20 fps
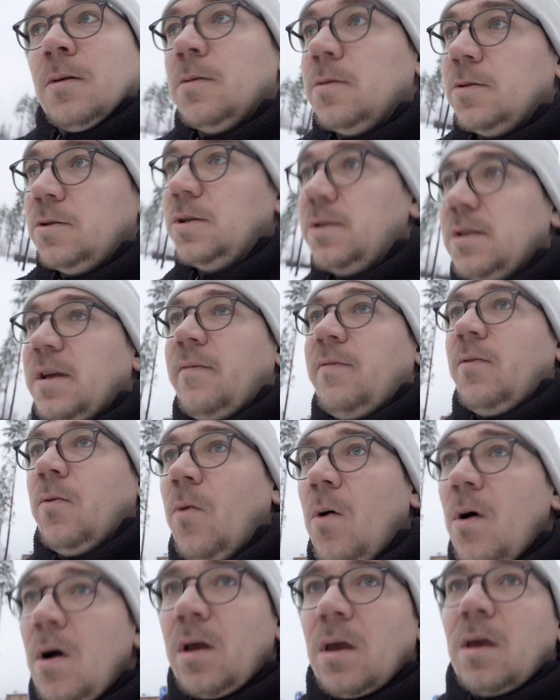we just have to
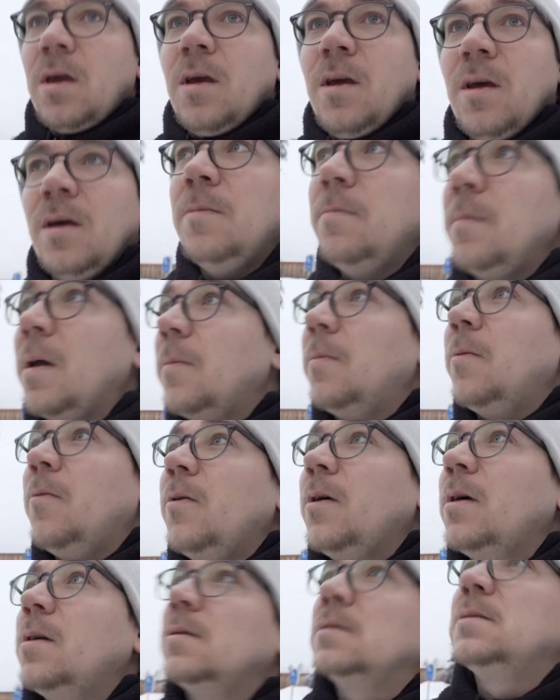walk. Maybe we
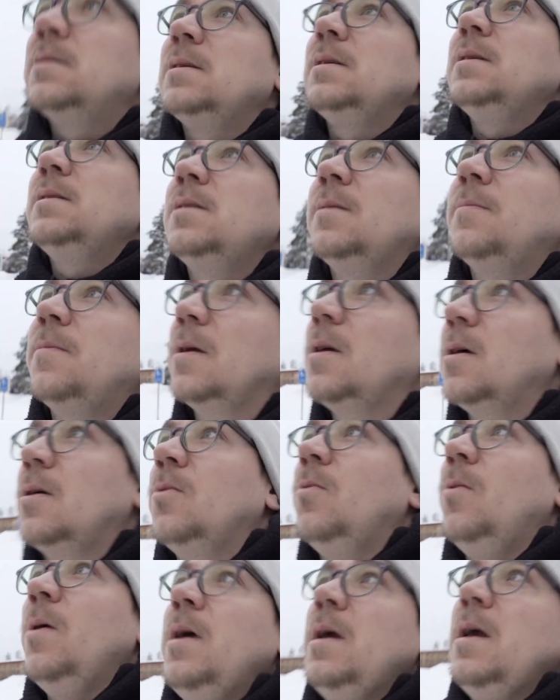will see something
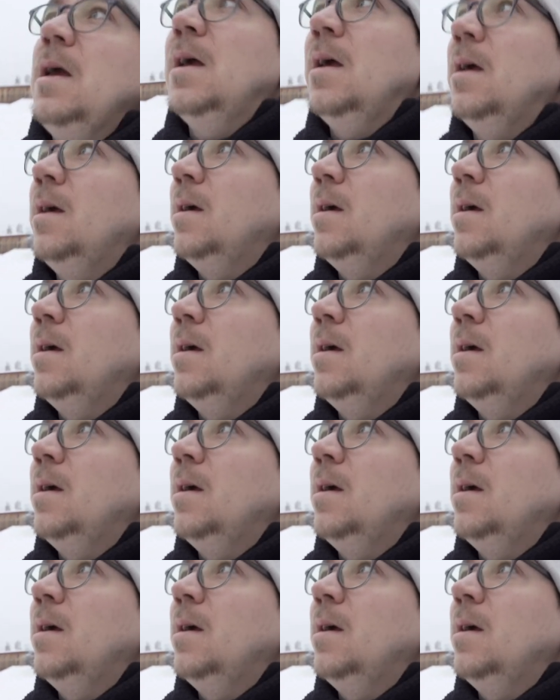on the way.